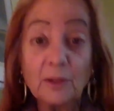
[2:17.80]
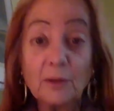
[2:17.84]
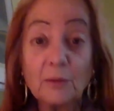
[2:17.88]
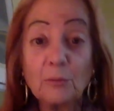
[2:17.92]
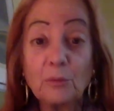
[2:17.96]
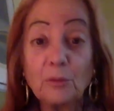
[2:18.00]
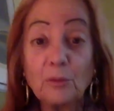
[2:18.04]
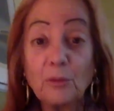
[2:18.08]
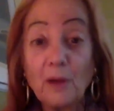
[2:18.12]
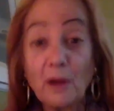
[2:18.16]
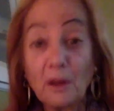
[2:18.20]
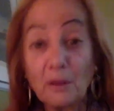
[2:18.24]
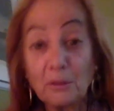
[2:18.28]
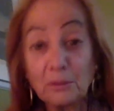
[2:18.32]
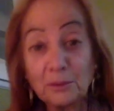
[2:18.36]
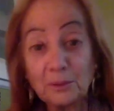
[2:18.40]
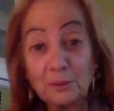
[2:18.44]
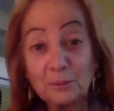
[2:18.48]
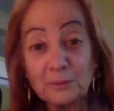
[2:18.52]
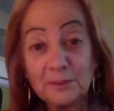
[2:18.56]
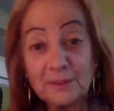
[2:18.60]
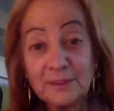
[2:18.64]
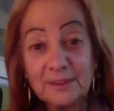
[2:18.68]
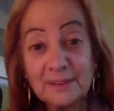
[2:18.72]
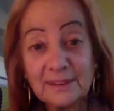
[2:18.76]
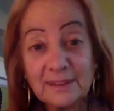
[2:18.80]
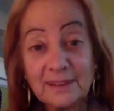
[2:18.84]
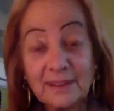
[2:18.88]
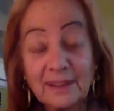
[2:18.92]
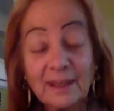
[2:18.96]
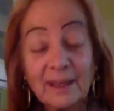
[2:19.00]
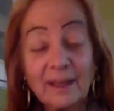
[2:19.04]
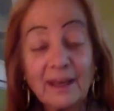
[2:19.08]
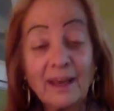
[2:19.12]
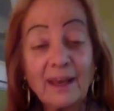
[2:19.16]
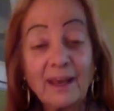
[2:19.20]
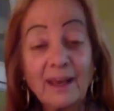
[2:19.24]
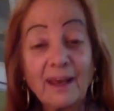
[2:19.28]
problems.
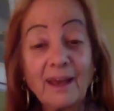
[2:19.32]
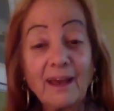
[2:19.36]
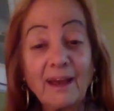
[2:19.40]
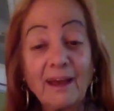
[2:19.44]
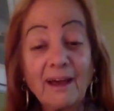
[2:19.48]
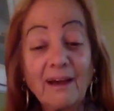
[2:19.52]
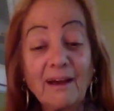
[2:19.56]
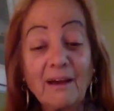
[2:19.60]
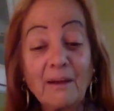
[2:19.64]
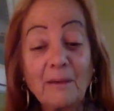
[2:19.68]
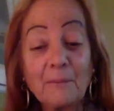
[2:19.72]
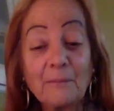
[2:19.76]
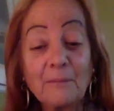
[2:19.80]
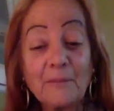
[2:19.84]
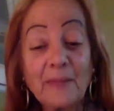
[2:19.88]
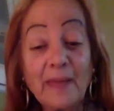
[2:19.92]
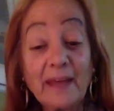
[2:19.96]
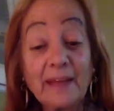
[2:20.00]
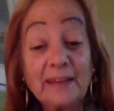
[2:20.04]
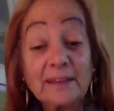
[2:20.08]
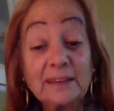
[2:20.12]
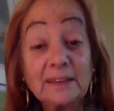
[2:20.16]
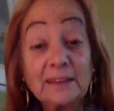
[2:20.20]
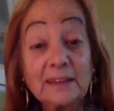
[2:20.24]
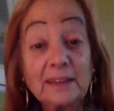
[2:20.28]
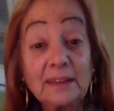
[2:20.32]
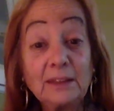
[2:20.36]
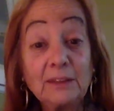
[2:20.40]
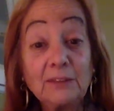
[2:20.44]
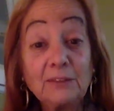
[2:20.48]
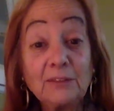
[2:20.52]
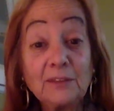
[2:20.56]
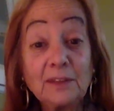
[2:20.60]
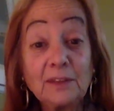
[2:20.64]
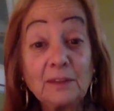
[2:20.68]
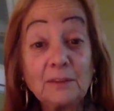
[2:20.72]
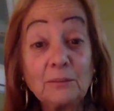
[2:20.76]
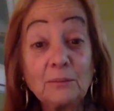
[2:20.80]
And
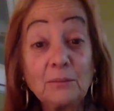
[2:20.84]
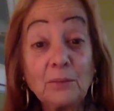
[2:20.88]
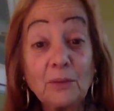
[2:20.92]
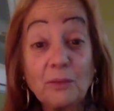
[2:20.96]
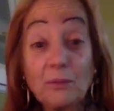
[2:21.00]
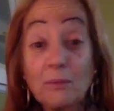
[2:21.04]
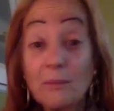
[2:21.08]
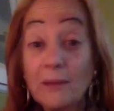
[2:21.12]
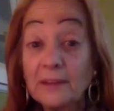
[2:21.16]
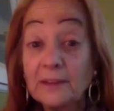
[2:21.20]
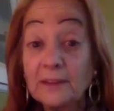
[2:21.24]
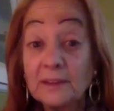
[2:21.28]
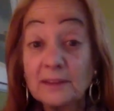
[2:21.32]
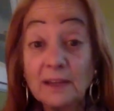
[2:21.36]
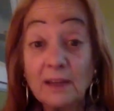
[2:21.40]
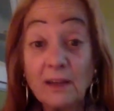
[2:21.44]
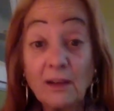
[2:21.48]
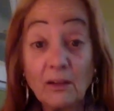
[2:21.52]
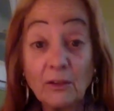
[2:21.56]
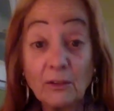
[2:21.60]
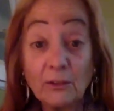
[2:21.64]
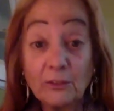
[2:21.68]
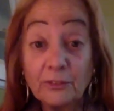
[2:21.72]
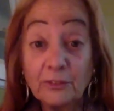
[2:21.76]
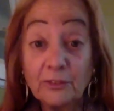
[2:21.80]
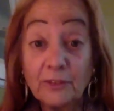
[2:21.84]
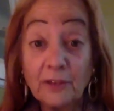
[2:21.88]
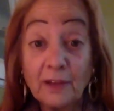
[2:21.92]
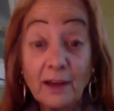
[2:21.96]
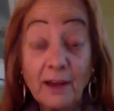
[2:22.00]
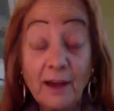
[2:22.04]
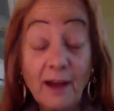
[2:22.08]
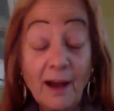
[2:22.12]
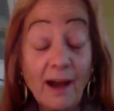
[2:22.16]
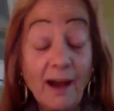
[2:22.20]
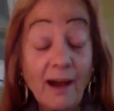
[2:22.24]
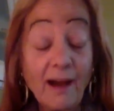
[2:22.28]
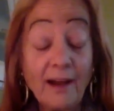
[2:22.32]
even with myself,
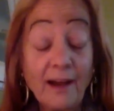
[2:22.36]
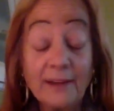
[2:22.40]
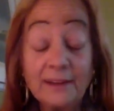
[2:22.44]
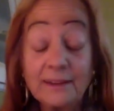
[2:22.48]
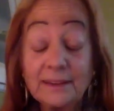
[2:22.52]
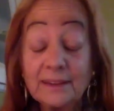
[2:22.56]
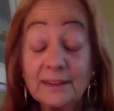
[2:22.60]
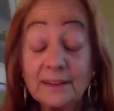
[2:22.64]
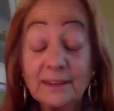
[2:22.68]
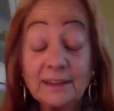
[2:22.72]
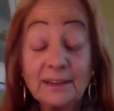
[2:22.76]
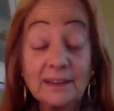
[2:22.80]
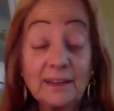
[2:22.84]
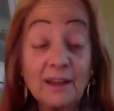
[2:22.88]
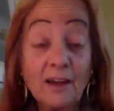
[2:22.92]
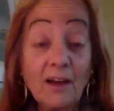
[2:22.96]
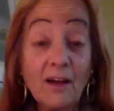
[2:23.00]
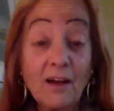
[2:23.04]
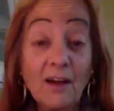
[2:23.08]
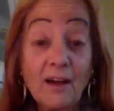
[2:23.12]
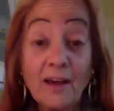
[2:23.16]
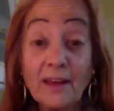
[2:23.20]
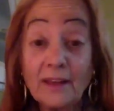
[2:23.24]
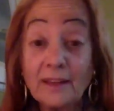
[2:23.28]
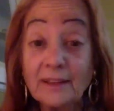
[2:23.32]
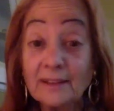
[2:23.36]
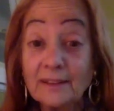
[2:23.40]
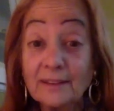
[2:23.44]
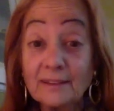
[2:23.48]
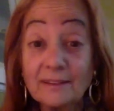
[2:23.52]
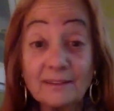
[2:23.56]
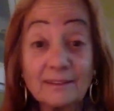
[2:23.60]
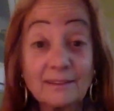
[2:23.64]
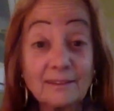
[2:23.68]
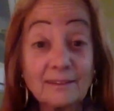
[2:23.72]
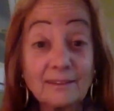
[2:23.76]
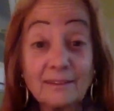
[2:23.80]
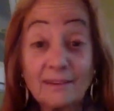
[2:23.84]
I did not,
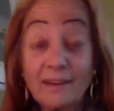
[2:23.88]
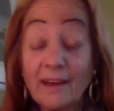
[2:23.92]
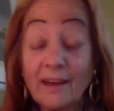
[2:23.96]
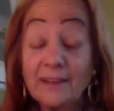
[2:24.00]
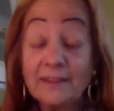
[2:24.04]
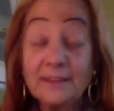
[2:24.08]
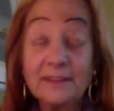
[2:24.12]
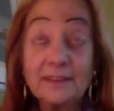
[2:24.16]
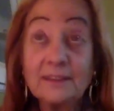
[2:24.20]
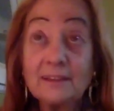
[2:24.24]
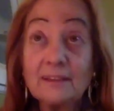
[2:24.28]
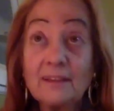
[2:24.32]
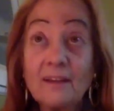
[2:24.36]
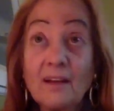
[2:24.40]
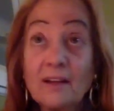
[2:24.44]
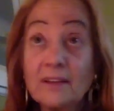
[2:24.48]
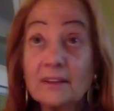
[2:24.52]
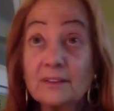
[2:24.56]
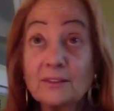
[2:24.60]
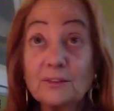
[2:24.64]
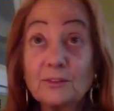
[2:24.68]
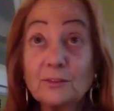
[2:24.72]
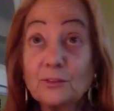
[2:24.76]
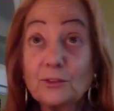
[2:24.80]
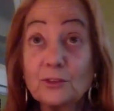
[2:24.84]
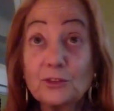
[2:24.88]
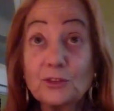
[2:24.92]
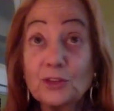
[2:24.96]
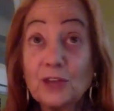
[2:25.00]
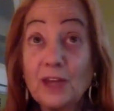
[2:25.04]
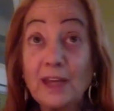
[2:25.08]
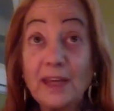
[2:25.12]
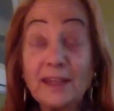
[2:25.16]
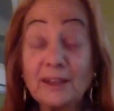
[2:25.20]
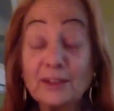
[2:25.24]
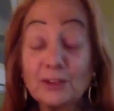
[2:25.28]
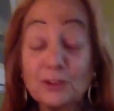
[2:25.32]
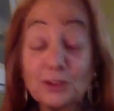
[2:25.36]
I did not
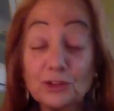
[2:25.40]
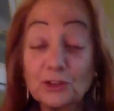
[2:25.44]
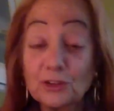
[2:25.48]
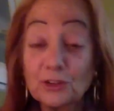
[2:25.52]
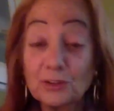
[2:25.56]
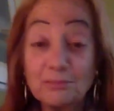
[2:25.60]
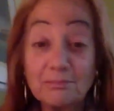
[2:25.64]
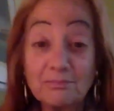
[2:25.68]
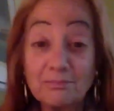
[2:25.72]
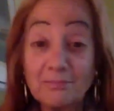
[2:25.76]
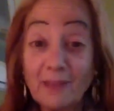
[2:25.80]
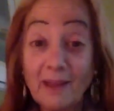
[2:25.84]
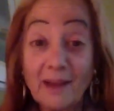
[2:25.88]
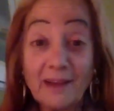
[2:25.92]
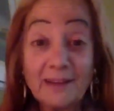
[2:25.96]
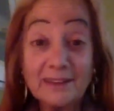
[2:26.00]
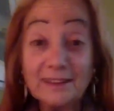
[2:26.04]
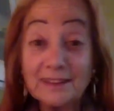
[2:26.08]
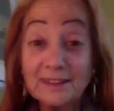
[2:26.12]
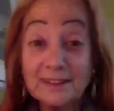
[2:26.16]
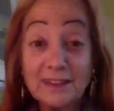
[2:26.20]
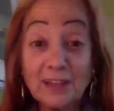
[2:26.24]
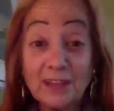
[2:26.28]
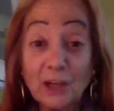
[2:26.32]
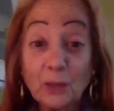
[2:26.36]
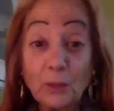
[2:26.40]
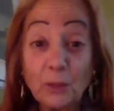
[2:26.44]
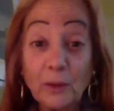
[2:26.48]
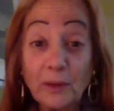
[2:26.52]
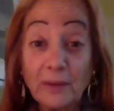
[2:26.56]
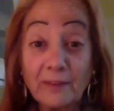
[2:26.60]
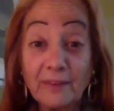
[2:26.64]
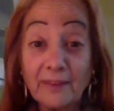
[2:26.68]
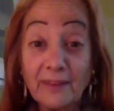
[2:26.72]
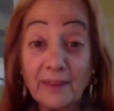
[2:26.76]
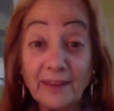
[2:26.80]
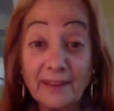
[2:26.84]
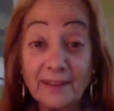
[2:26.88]
change. I stuck
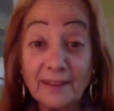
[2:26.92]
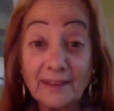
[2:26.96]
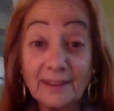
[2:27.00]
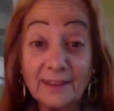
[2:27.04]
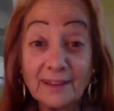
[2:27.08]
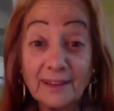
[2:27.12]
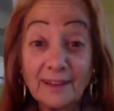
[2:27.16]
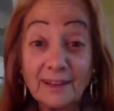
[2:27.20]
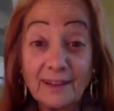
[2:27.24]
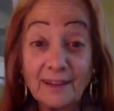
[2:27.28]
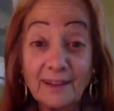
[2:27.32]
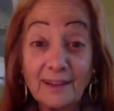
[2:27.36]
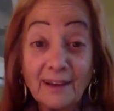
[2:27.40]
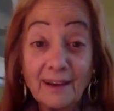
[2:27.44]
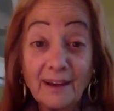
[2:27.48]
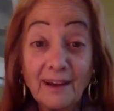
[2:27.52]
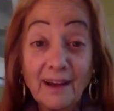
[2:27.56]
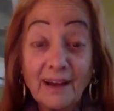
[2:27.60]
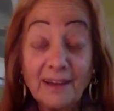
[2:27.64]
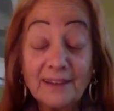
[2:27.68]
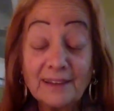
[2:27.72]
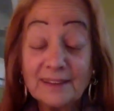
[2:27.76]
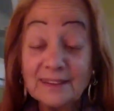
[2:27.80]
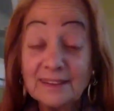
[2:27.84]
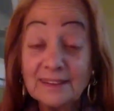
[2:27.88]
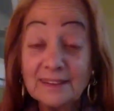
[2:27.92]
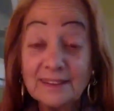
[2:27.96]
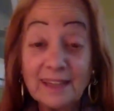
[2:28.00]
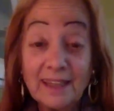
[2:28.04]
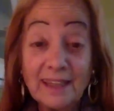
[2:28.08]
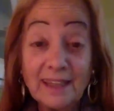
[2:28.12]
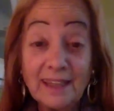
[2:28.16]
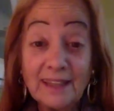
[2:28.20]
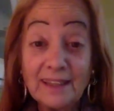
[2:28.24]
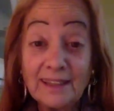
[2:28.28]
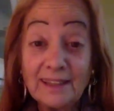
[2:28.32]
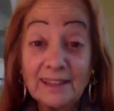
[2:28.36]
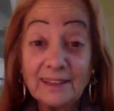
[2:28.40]
with it. I
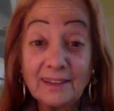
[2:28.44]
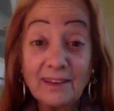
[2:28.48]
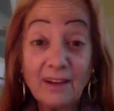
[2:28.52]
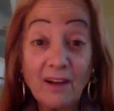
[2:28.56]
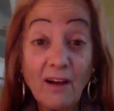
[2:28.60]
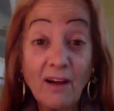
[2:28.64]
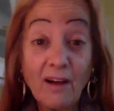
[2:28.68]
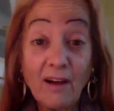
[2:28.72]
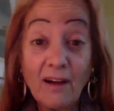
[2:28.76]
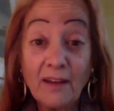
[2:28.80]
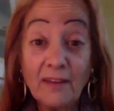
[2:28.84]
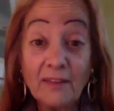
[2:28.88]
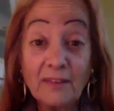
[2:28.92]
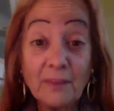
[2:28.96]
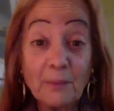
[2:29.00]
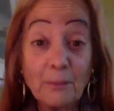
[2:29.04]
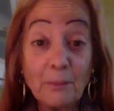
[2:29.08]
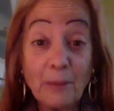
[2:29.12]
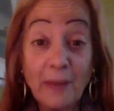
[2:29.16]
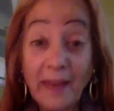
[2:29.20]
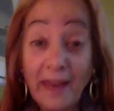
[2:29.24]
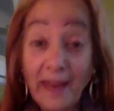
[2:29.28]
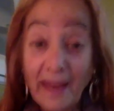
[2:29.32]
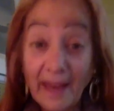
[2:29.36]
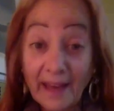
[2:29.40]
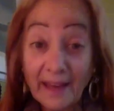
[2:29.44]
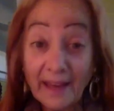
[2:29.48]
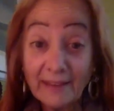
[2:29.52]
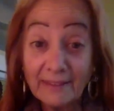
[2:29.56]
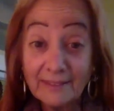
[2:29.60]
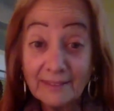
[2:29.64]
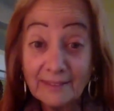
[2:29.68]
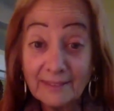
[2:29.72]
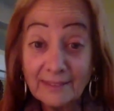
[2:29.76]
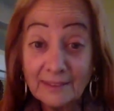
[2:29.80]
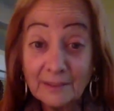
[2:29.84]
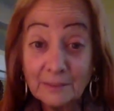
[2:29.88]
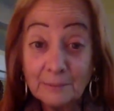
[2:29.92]
stayed on the
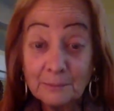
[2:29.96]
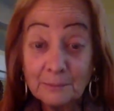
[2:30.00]
path.